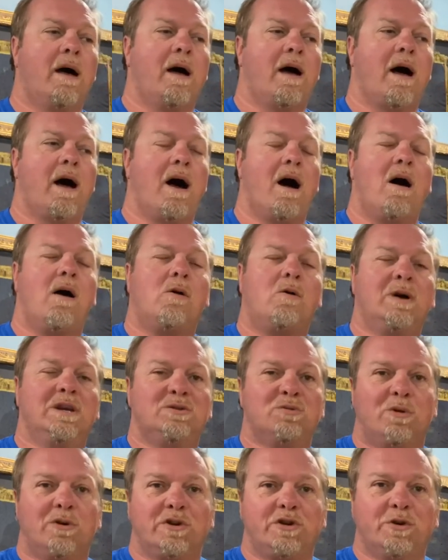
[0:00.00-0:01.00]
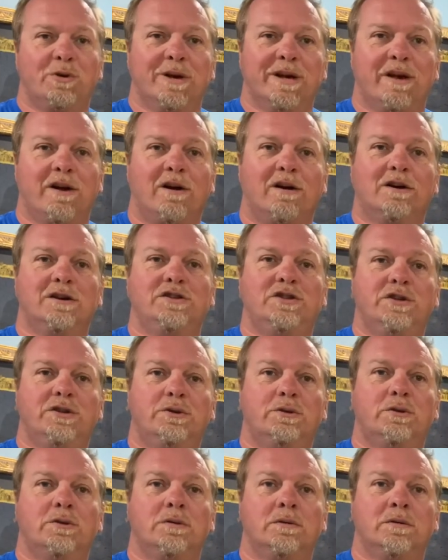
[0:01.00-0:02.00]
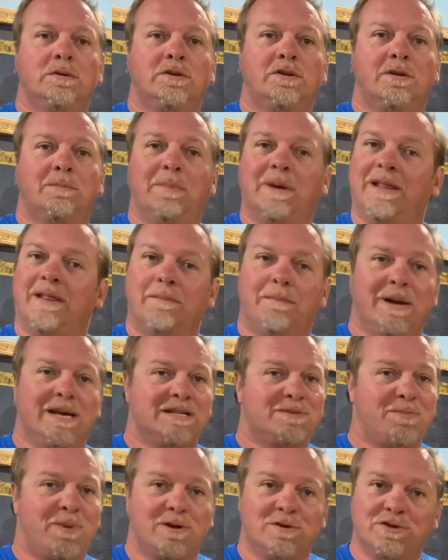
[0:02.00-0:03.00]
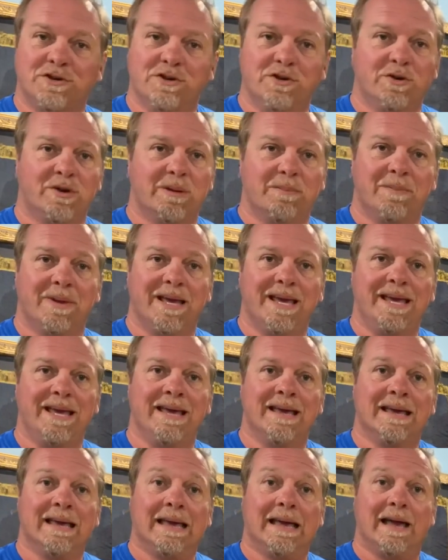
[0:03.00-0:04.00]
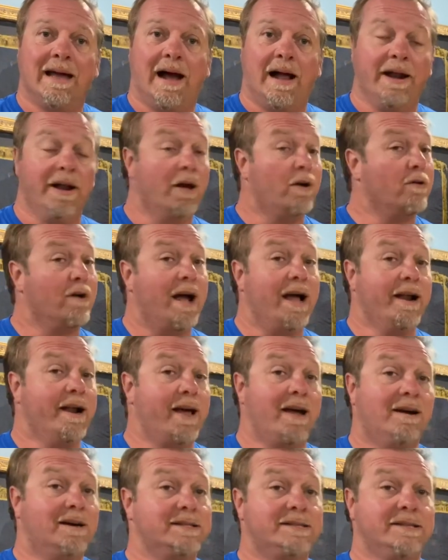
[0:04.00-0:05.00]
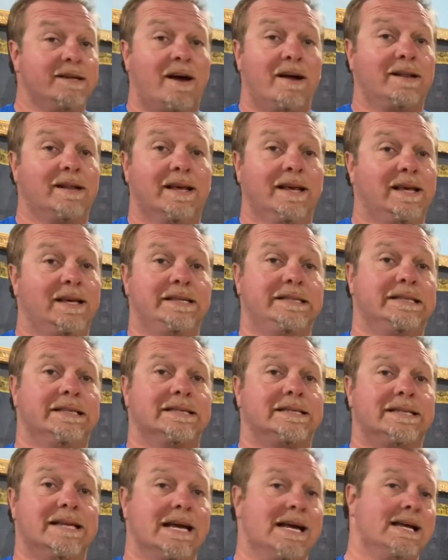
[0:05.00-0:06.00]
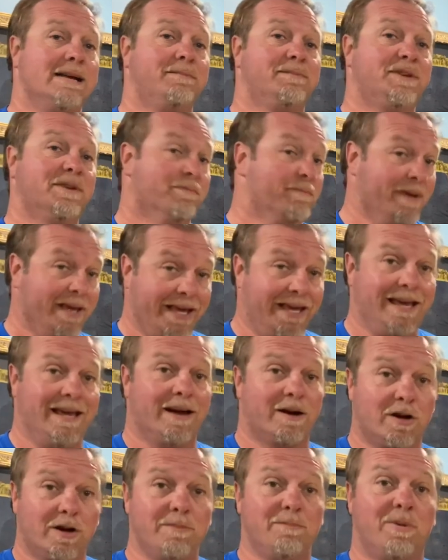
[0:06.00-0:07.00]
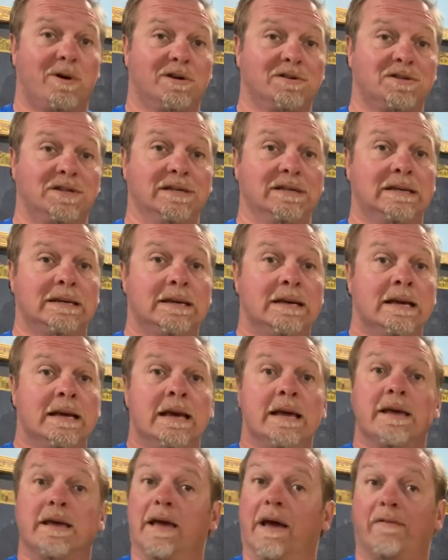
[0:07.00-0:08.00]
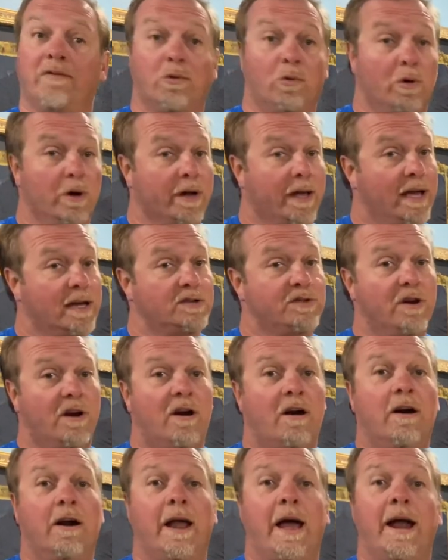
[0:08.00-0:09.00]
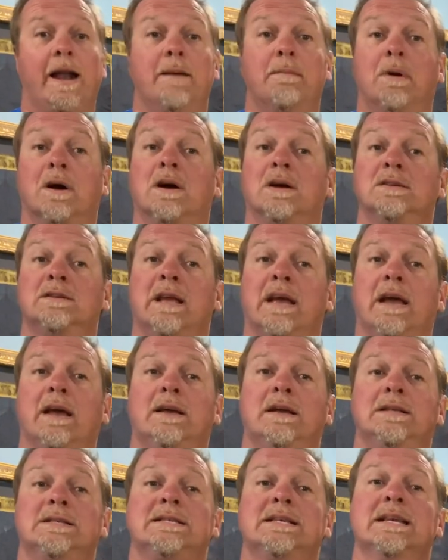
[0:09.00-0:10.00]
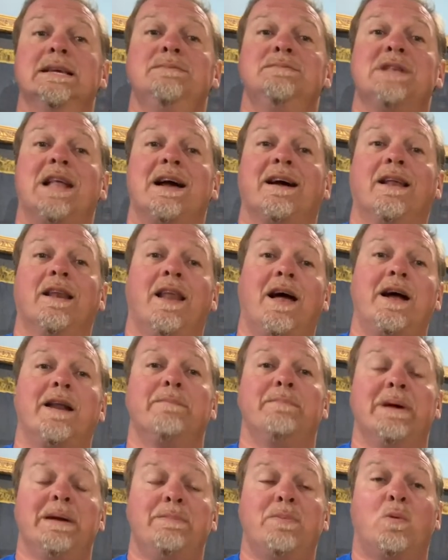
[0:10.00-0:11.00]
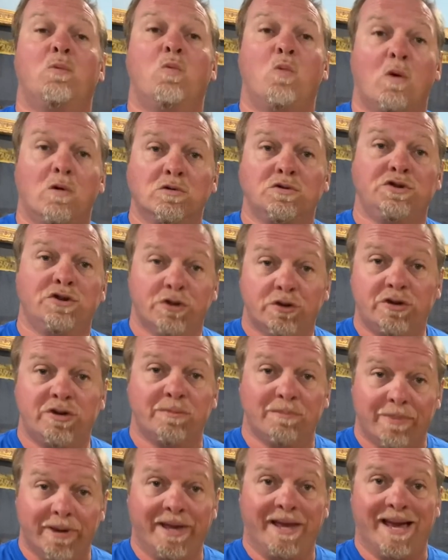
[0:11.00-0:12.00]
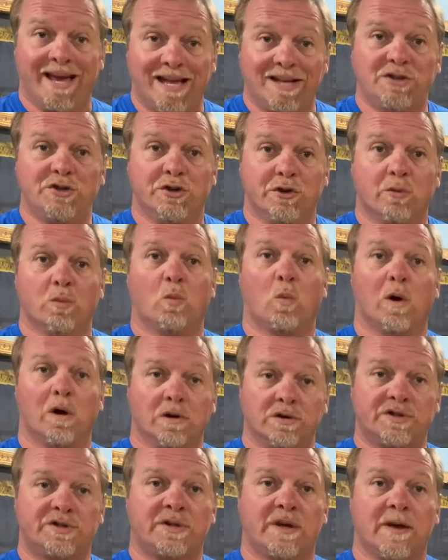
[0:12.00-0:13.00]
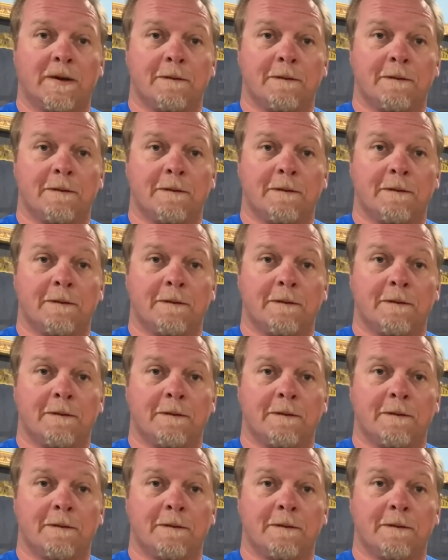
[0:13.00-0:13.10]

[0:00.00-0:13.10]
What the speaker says: always want to encourage you to be the best person you can be. I know right now it's not the easiest time to be a good person. You have to work extra hard at it because it seems like a lot of people want you to be at your worst